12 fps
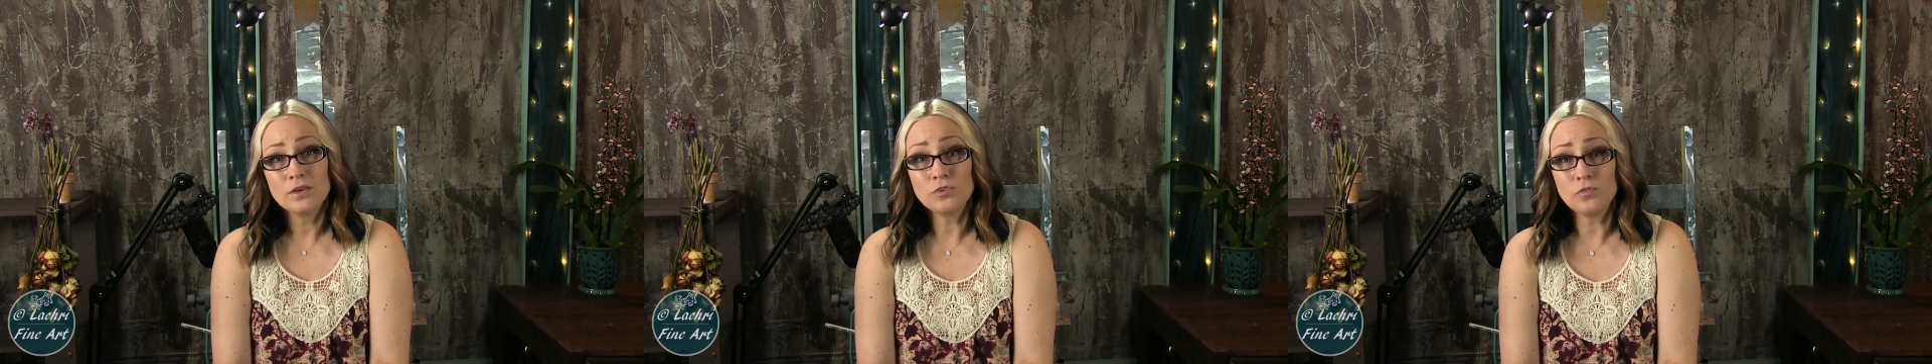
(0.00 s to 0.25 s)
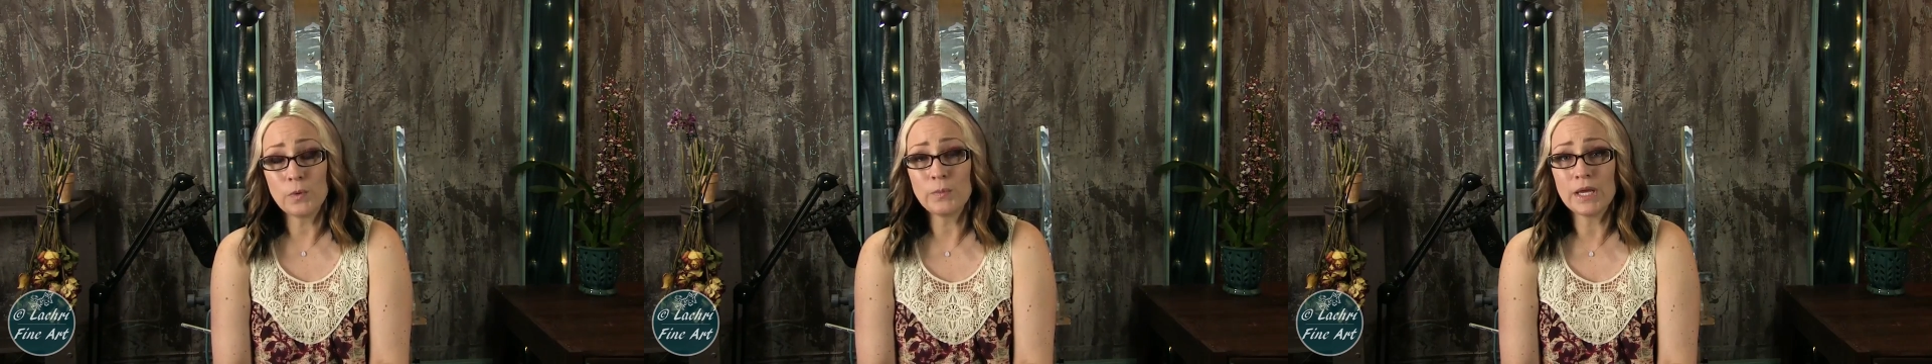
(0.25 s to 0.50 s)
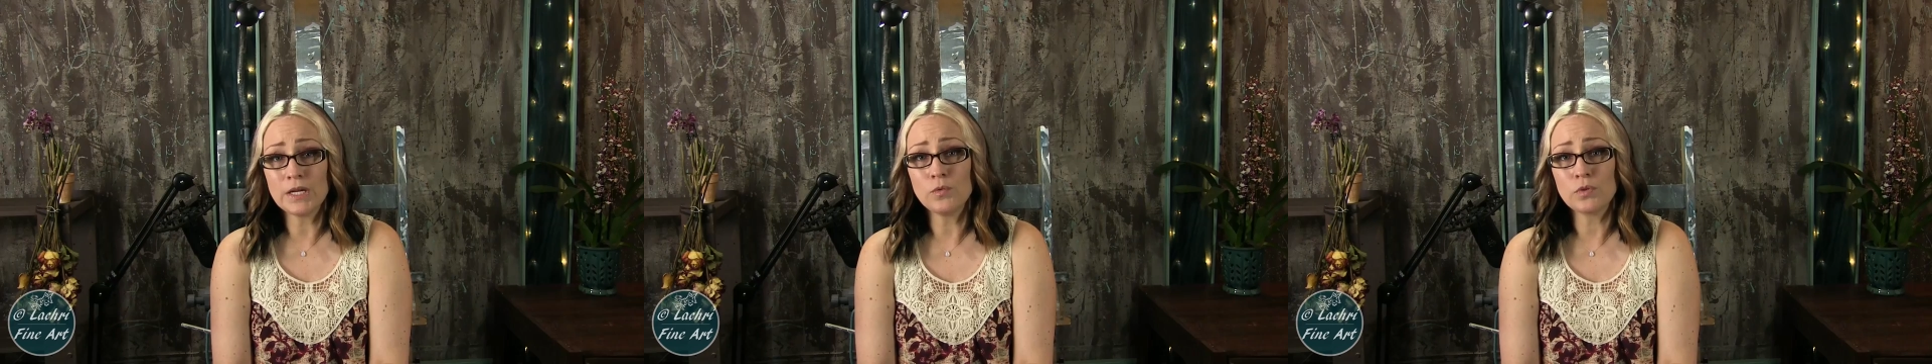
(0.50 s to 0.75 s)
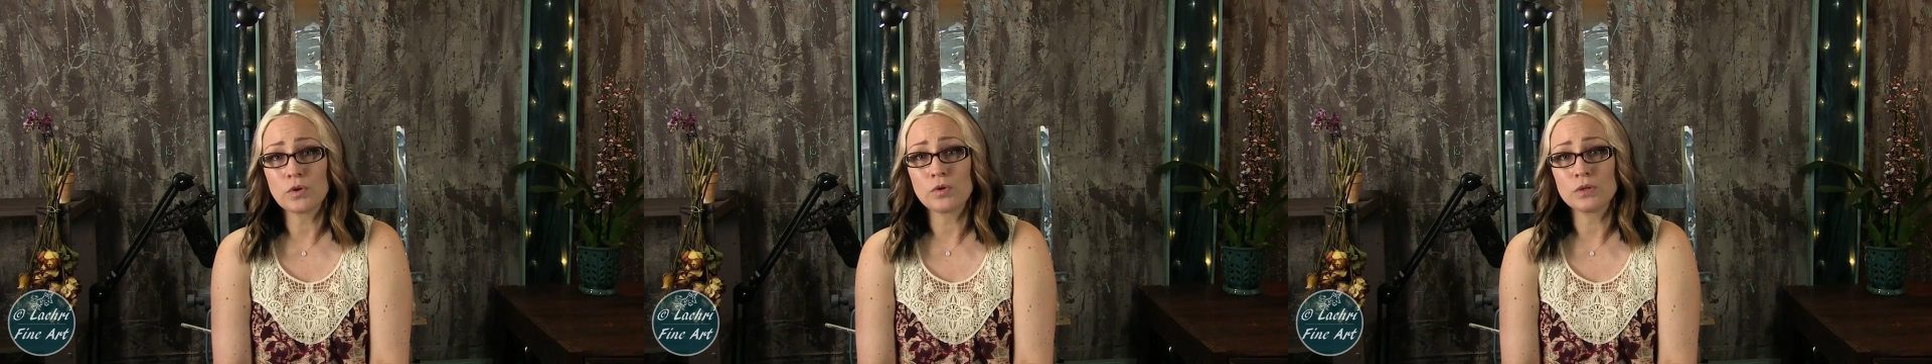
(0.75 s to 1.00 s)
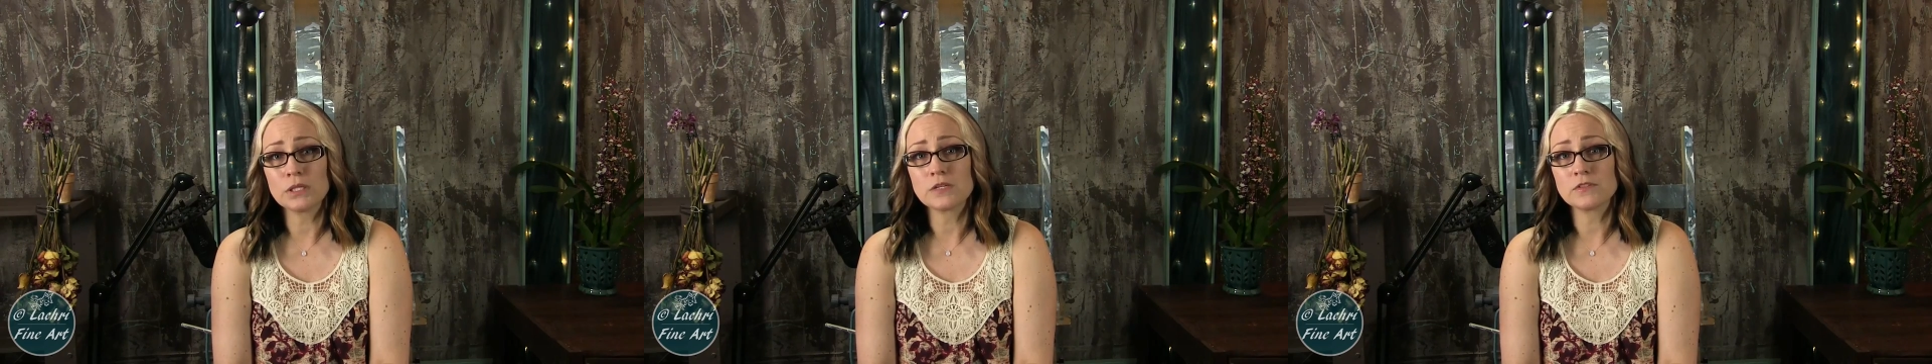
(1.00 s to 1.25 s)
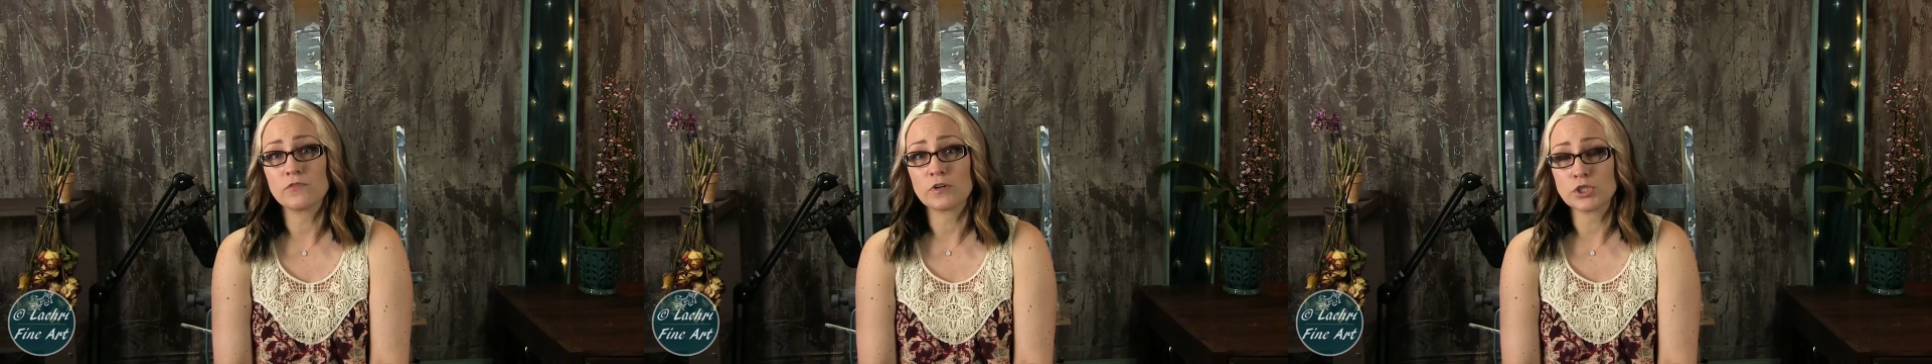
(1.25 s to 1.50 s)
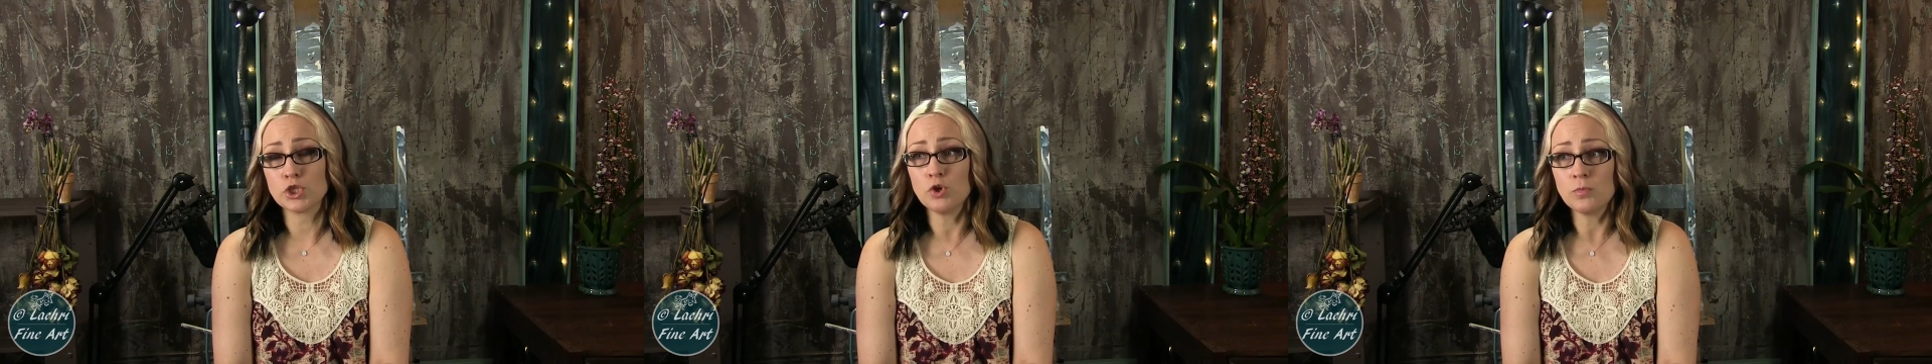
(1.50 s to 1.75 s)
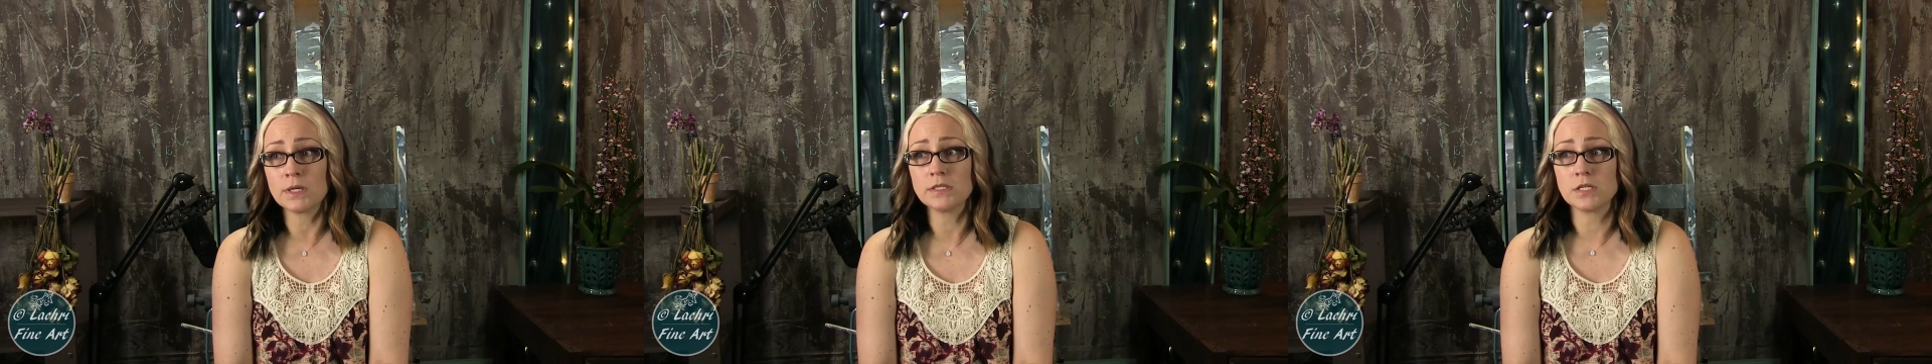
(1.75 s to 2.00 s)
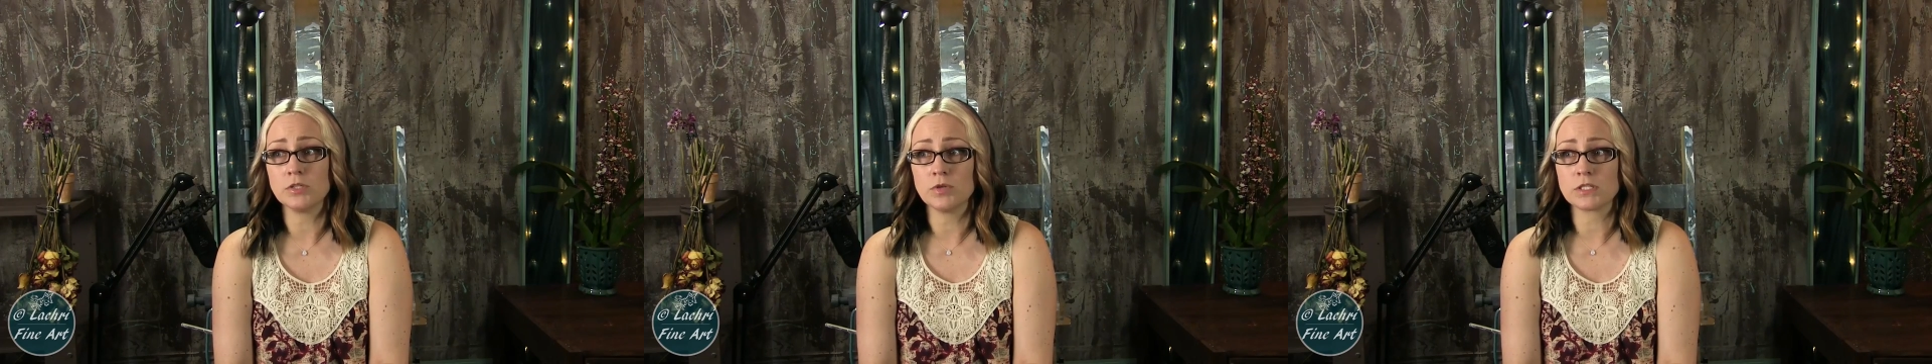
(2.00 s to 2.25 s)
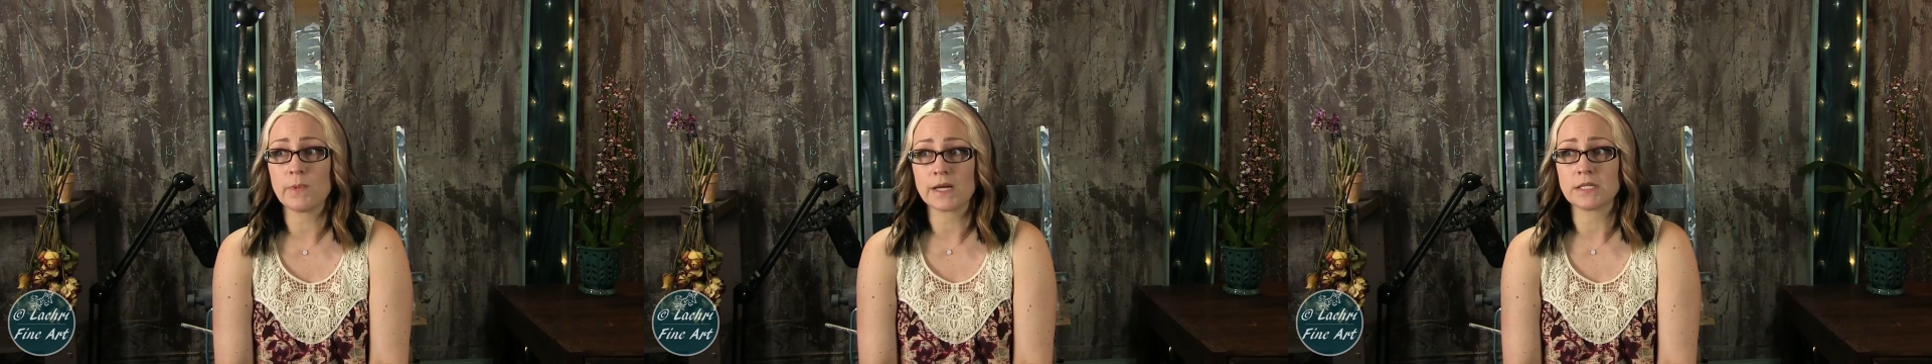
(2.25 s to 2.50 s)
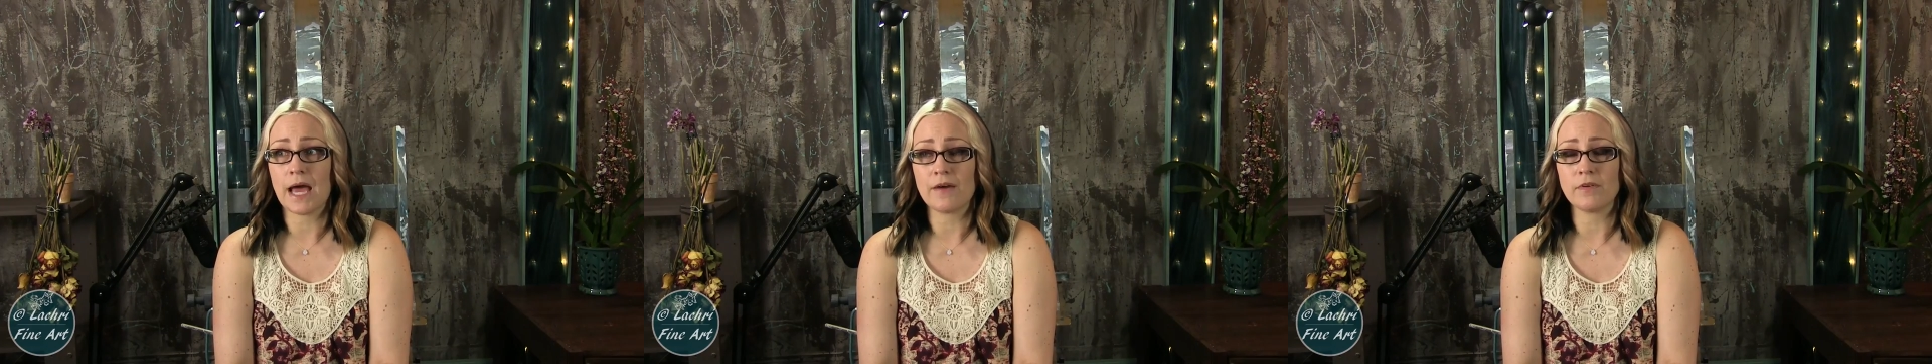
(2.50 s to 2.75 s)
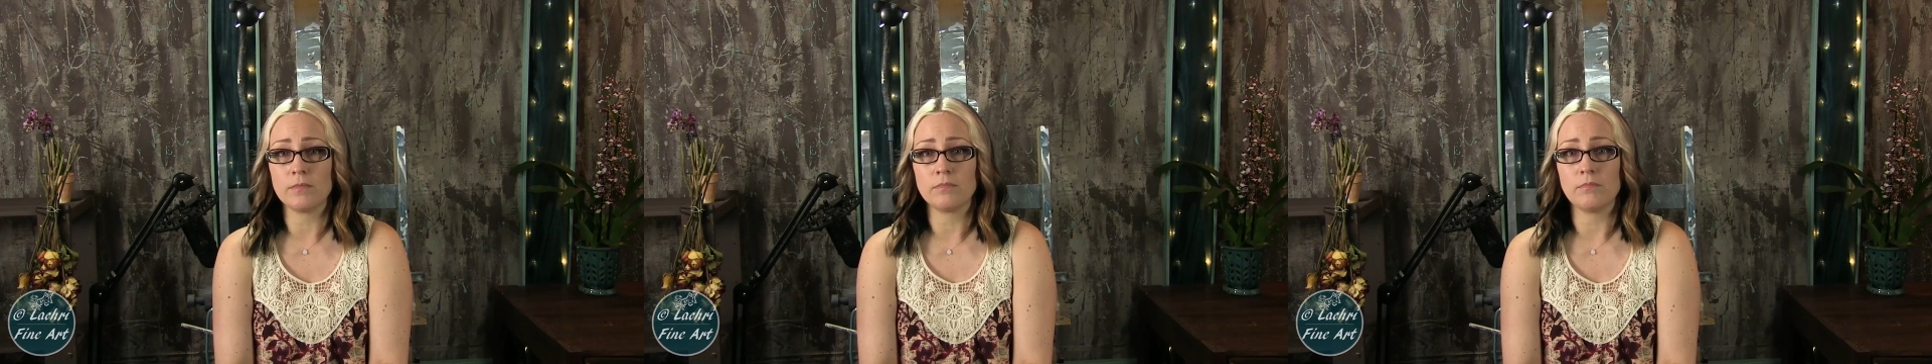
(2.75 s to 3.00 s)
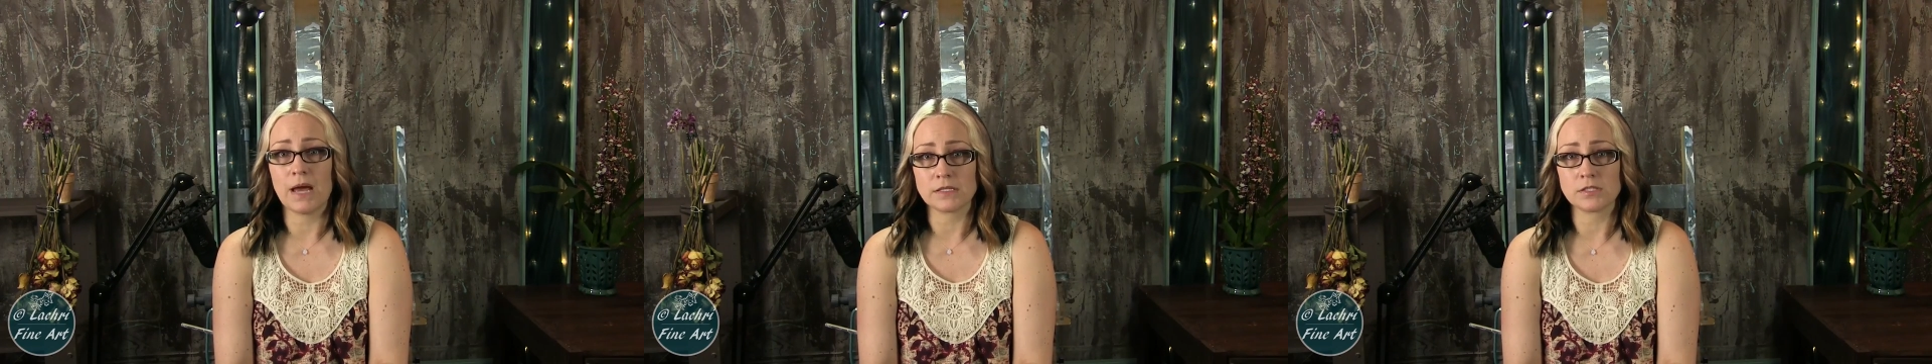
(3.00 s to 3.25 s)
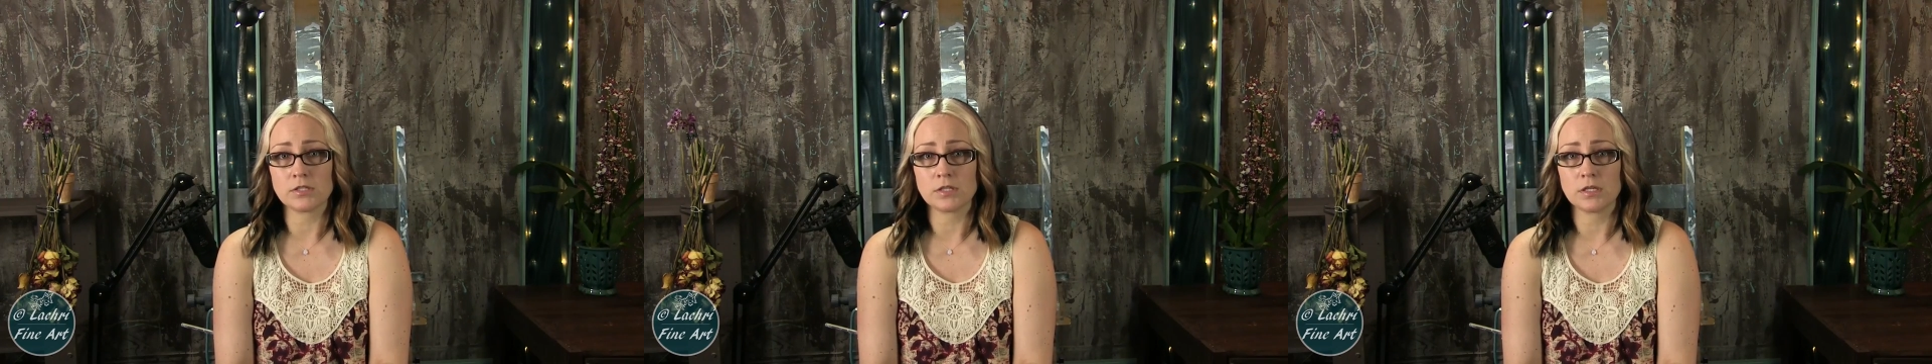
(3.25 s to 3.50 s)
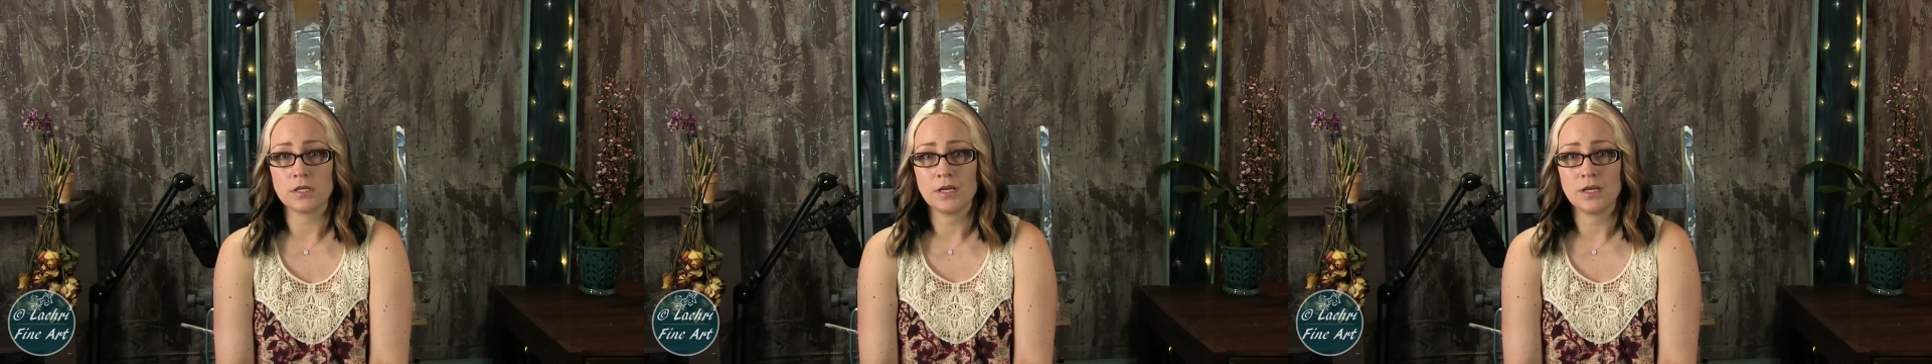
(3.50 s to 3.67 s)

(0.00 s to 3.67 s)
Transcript: You've been painting with acrylics for two months and you expect to have it mastered.